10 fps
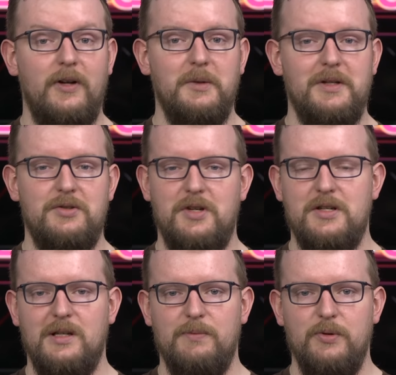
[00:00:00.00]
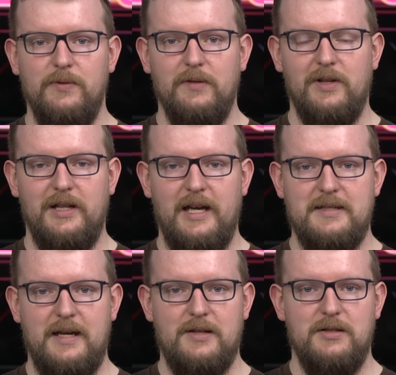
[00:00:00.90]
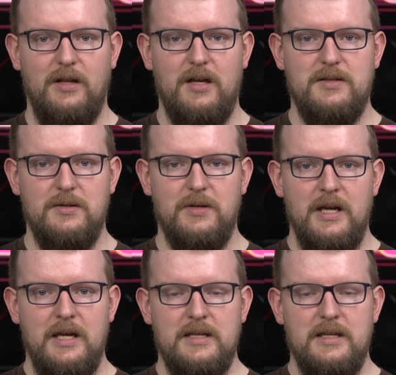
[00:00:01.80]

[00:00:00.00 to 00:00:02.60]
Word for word: Following judicial approval of a class action lawsuit,